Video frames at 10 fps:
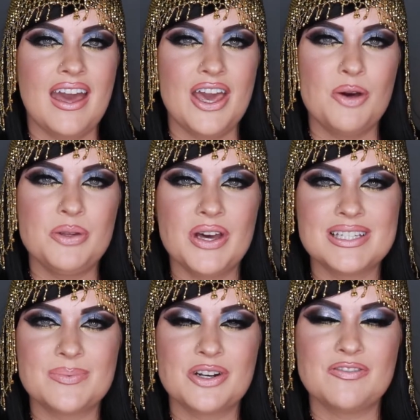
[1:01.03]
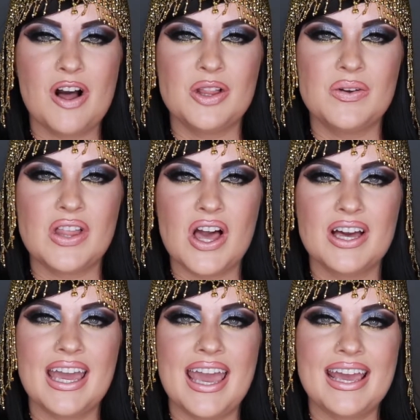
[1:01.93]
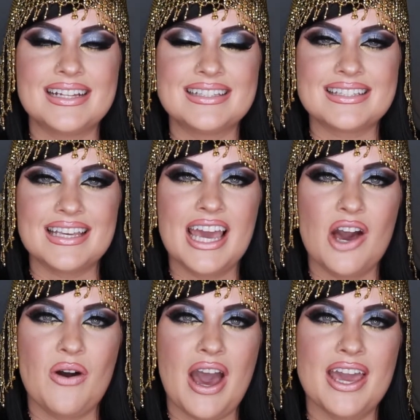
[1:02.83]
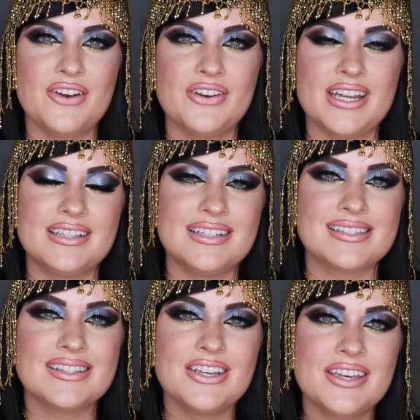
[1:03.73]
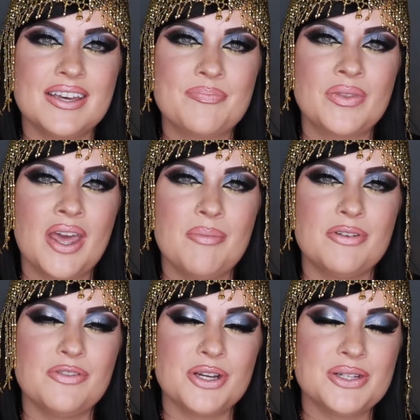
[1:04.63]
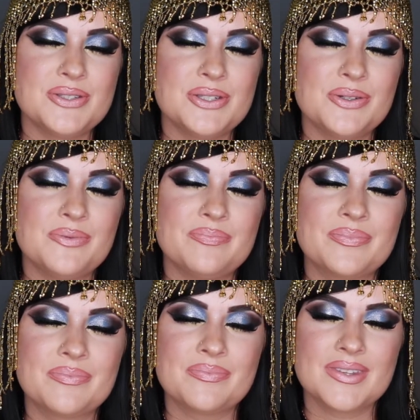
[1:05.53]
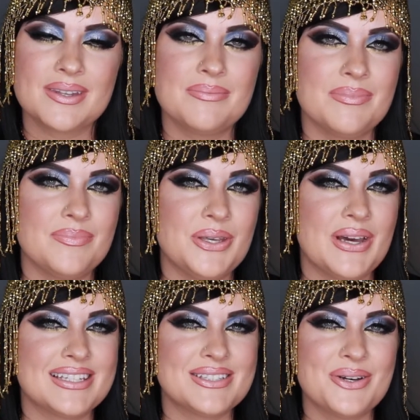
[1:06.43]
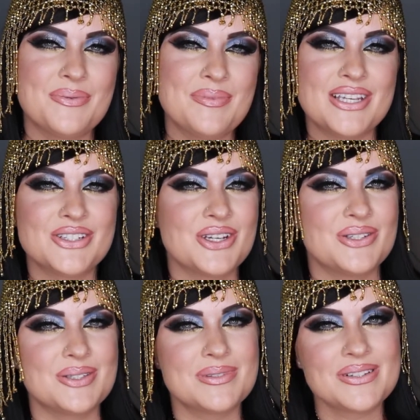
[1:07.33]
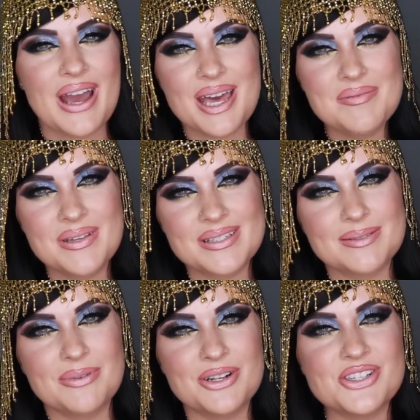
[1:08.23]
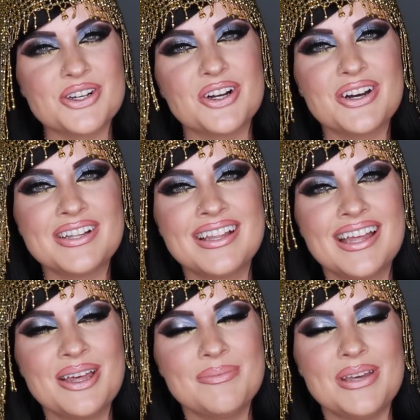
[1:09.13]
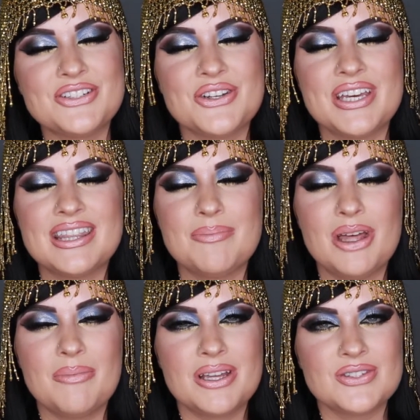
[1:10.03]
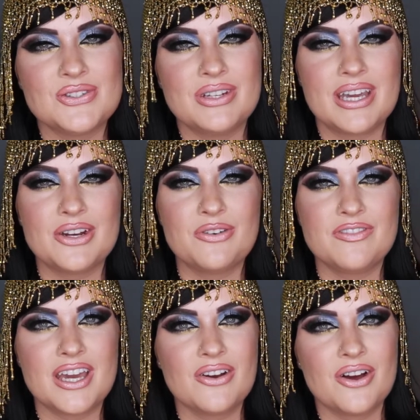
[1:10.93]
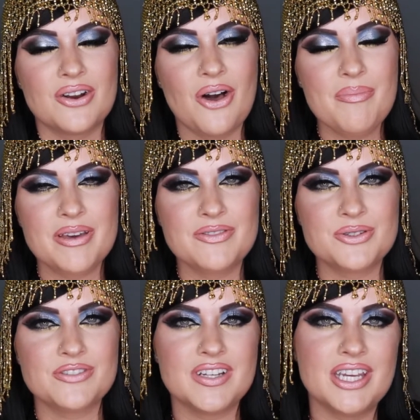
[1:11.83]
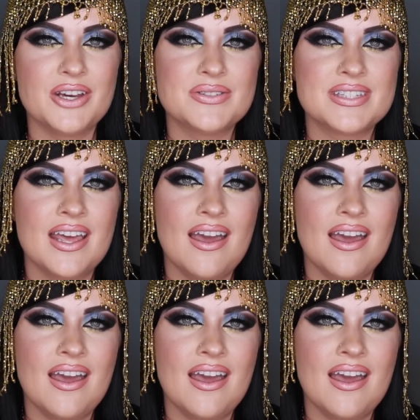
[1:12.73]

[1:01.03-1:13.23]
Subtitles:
I hope you guys want to follow along and see how I created this look. Before you do, you guys know, make sure you subscribe, support your girl. Make sure you hit the bell button so you can get notified on all my future videos.